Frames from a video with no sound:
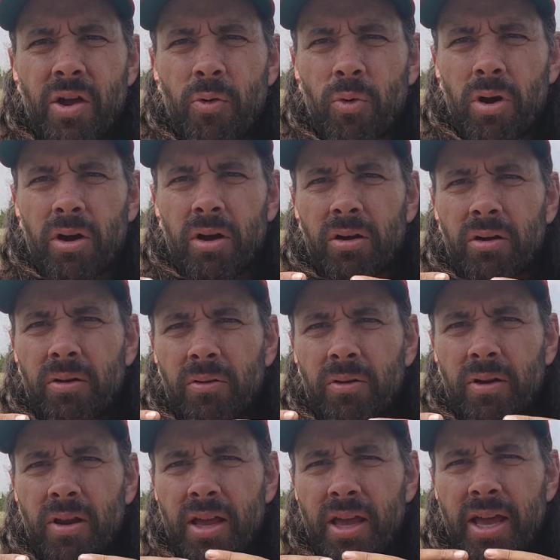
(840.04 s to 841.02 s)
they were
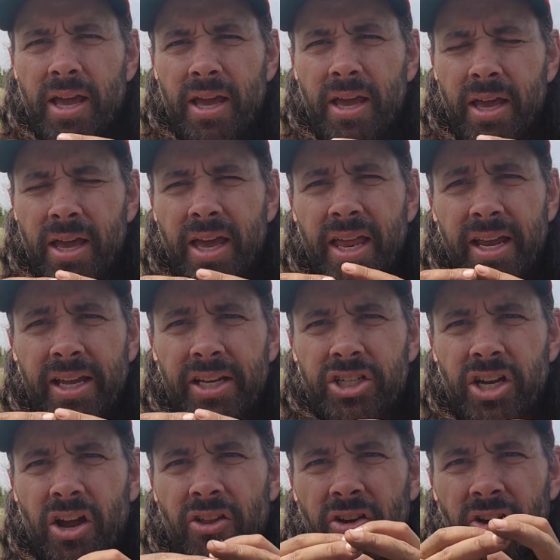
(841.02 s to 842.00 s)
hitting
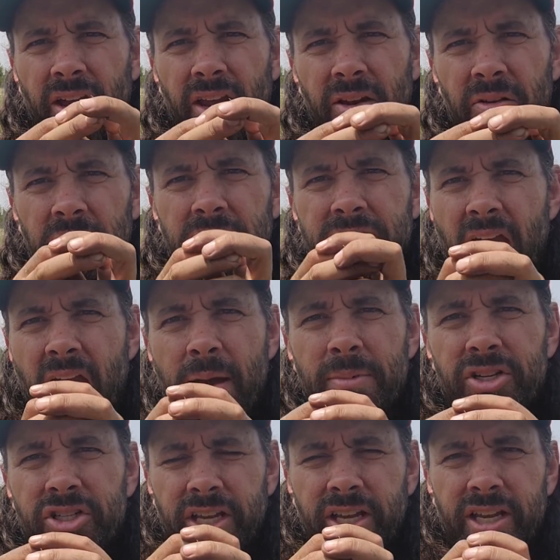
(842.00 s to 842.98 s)
each other and
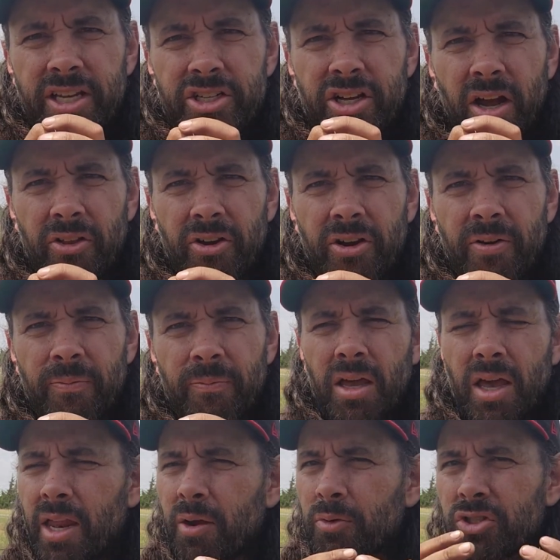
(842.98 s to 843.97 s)
damaging each other,
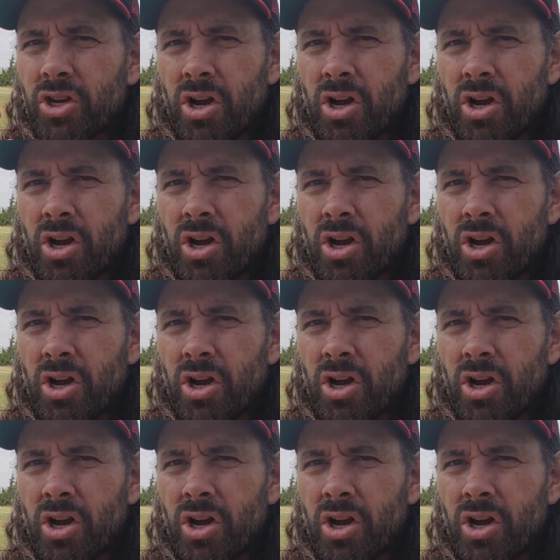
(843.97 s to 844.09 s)
and it was